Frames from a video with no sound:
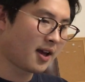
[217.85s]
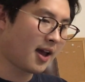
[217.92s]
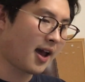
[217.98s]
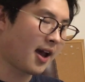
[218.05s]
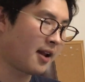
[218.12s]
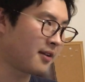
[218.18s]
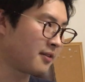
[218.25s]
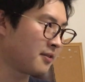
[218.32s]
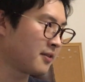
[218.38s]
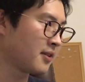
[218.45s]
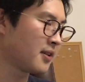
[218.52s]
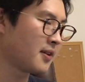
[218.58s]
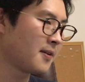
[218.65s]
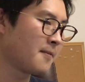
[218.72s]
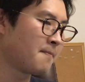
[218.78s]
and
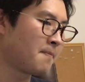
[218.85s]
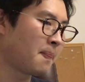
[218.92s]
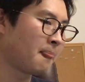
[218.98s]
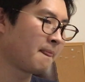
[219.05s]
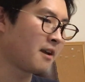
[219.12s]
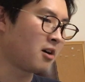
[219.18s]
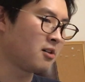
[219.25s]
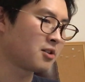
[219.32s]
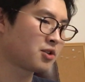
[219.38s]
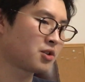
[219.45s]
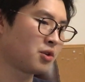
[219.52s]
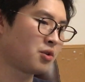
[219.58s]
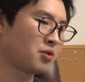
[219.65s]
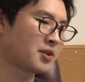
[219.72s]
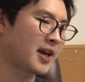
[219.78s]

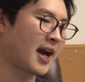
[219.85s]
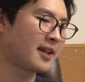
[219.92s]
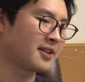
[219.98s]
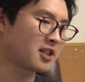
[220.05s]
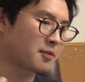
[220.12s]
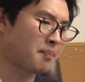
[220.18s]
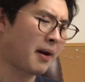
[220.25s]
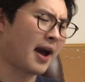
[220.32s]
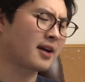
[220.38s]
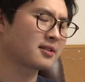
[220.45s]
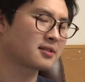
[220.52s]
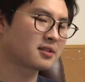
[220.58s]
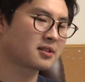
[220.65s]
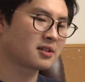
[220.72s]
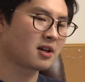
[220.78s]
also can
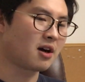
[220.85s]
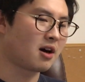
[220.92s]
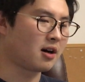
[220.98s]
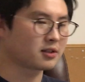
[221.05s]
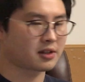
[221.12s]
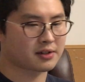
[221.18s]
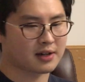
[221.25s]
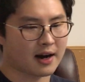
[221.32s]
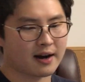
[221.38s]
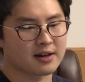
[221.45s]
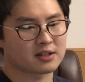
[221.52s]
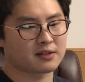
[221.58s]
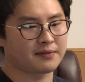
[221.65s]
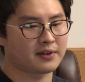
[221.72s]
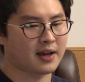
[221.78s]
inspect other
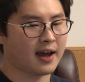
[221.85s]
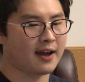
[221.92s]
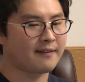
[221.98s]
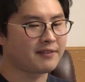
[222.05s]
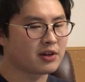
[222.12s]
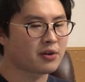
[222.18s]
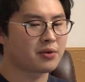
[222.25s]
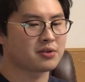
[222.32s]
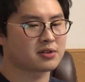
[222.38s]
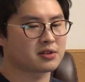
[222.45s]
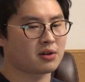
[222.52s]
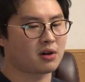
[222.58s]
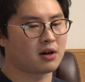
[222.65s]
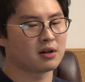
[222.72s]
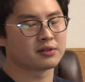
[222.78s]
cars' behaviors
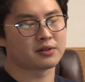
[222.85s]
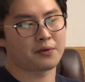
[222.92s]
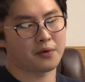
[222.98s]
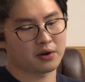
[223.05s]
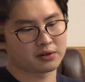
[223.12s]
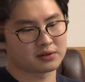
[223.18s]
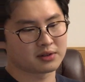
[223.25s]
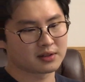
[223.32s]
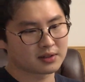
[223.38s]
on the road.